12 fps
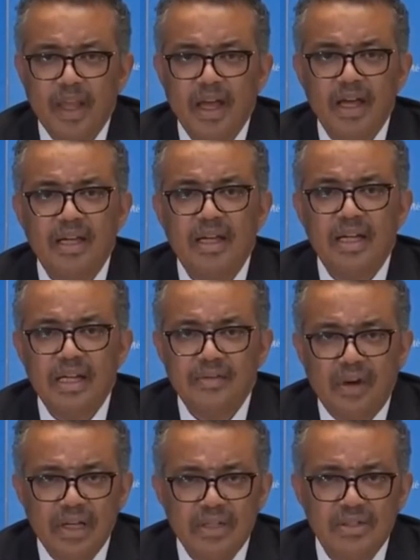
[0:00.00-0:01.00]
and a
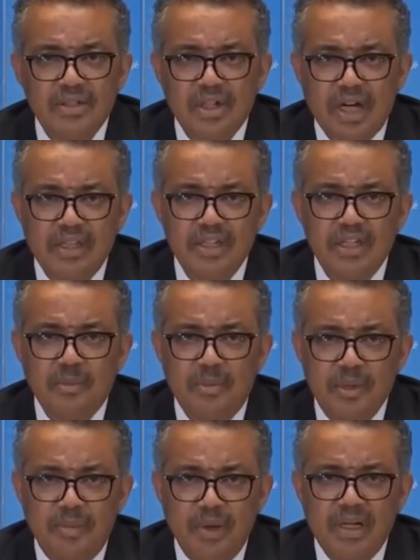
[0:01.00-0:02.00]
revised strategic
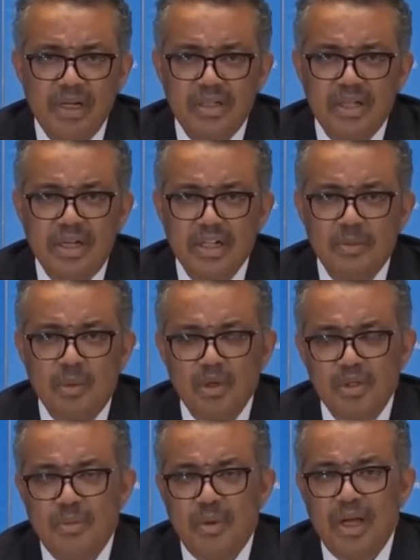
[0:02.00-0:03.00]
preparedness and
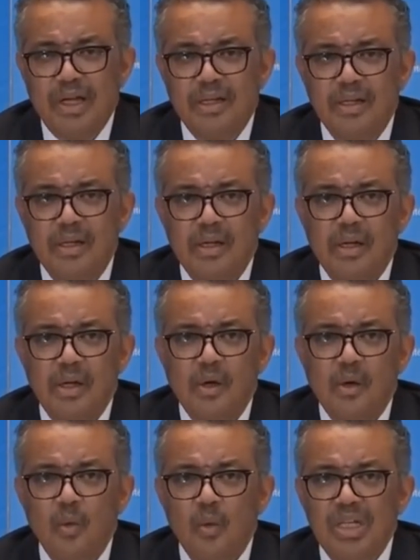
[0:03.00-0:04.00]
response plan
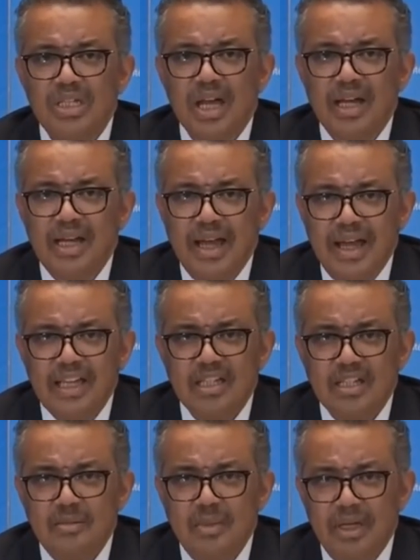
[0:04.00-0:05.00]
with an
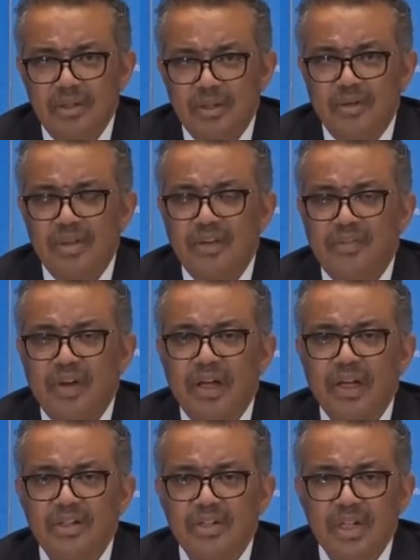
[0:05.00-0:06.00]
estimate of the
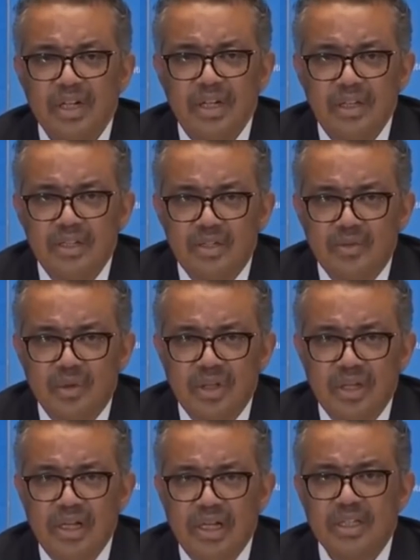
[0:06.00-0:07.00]
financial needs for
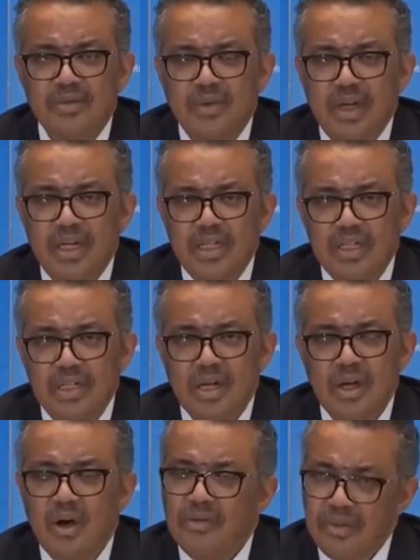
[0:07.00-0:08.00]
the next phase
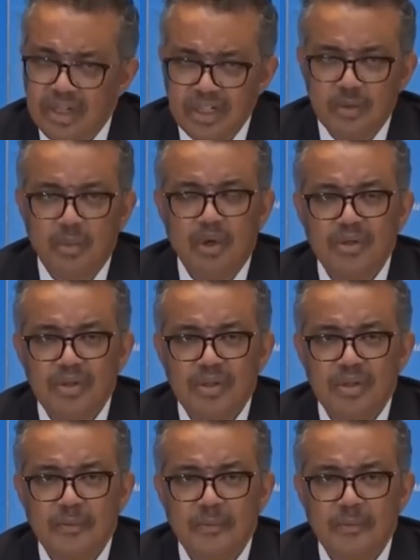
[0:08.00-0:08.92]
of the response.